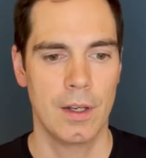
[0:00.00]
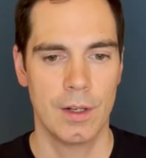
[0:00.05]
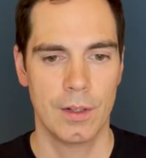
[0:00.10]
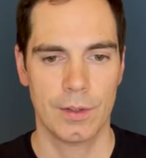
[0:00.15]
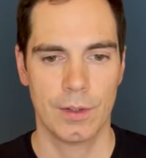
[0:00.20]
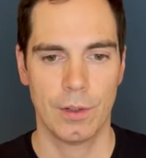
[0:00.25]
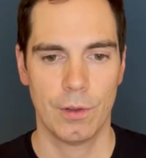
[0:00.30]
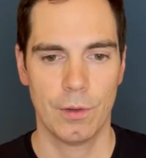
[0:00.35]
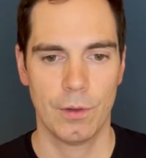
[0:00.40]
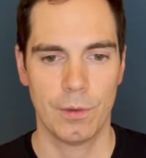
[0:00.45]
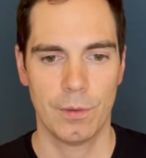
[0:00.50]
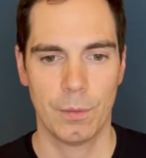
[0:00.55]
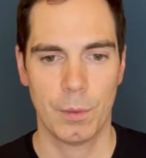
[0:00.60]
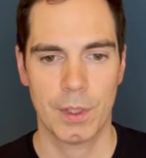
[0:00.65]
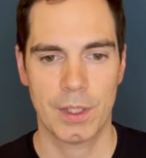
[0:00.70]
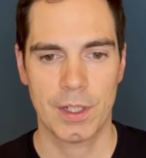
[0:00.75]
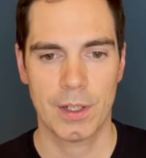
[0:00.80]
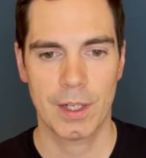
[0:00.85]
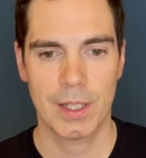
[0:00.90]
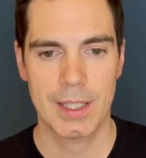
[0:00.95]
So
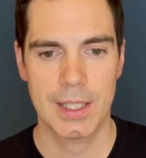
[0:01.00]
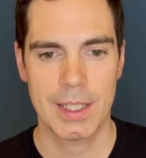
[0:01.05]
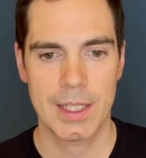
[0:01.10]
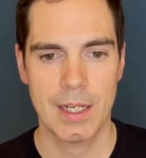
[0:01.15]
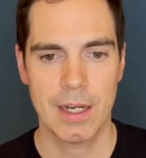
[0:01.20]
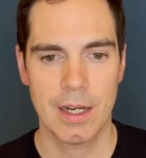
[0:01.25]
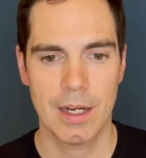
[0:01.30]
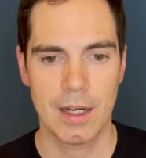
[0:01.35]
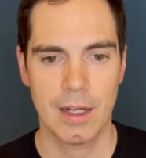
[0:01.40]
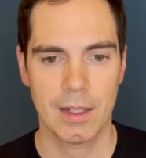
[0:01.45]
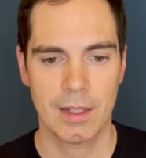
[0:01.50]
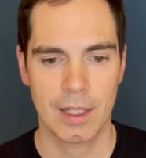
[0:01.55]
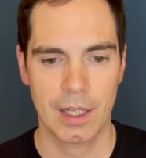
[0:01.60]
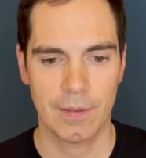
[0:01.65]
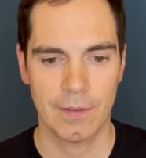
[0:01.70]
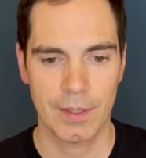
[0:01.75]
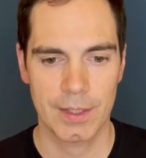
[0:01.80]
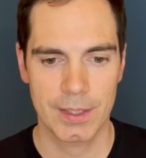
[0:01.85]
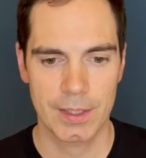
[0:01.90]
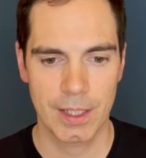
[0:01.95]
what you can see here, it
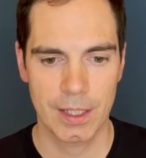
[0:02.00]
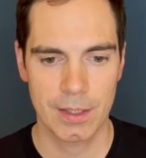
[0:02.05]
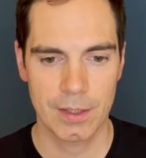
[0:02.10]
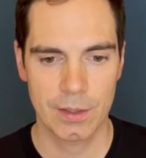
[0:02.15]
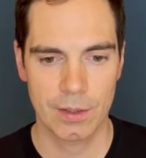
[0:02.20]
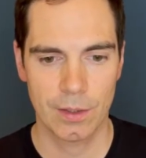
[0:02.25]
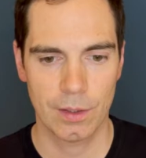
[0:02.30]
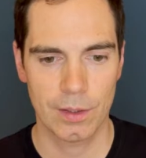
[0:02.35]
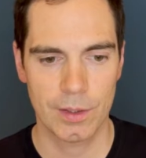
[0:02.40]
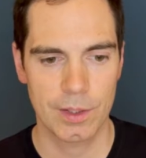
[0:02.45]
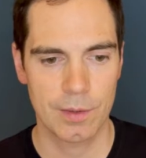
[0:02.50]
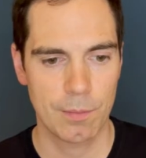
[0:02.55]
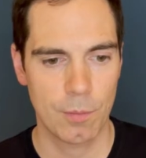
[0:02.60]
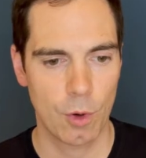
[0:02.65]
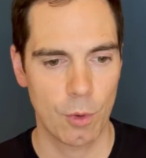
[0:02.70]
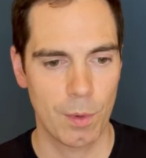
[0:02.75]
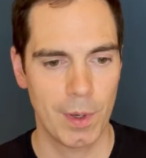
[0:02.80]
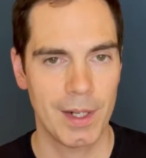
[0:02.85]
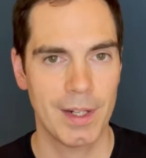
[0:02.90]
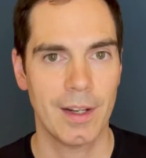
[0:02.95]
covers sensors,
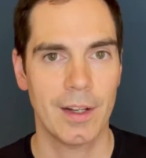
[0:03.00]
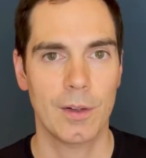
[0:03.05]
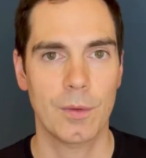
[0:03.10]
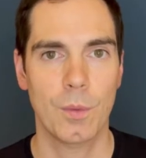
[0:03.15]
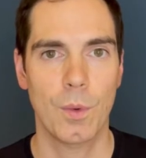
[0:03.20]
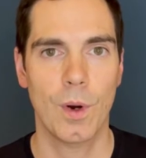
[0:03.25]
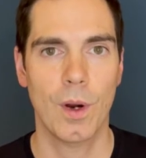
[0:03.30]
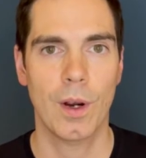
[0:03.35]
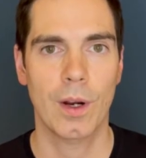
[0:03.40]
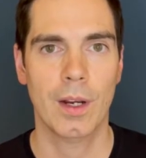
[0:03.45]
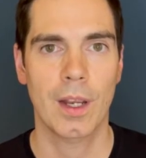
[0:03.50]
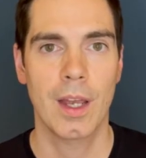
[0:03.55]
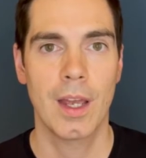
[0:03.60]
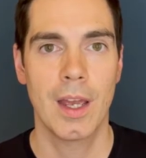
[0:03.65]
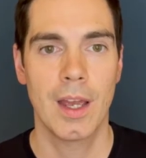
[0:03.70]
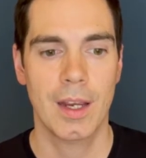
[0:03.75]
mobile network,